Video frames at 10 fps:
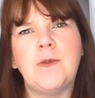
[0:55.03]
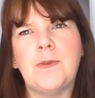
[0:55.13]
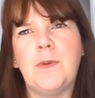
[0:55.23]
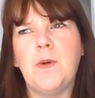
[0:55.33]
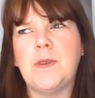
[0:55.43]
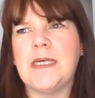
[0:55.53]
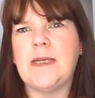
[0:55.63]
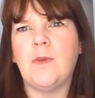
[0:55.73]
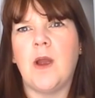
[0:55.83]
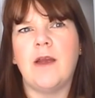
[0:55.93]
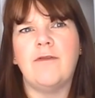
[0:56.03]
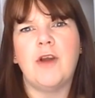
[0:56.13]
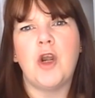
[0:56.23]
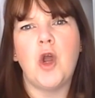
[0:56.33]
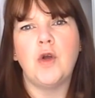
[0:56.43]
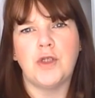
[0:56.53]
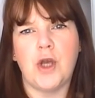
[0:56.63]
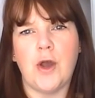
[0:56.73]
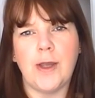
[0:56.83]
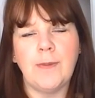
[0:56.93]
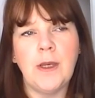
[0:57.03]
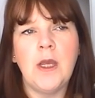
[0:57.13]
support team work for a long time,